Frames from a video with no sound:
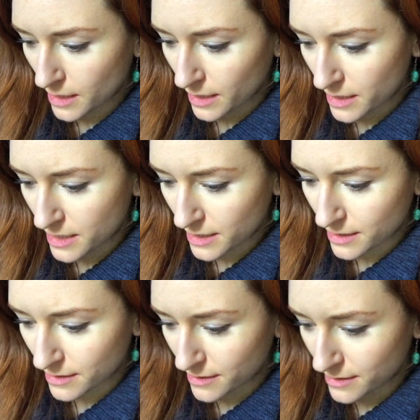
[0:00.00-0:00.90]
I
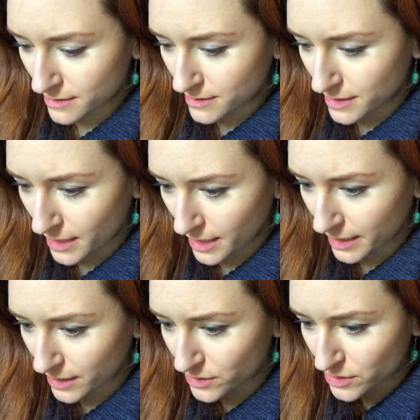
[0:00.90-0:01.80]
think, yeah,
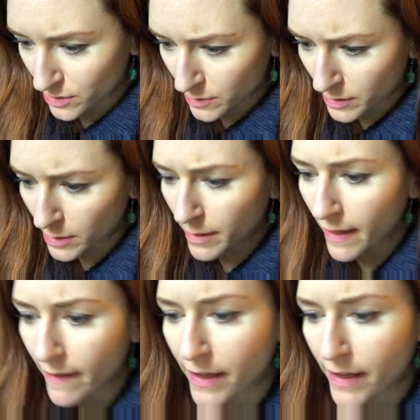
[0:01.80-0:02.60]
I could show you a little bit of that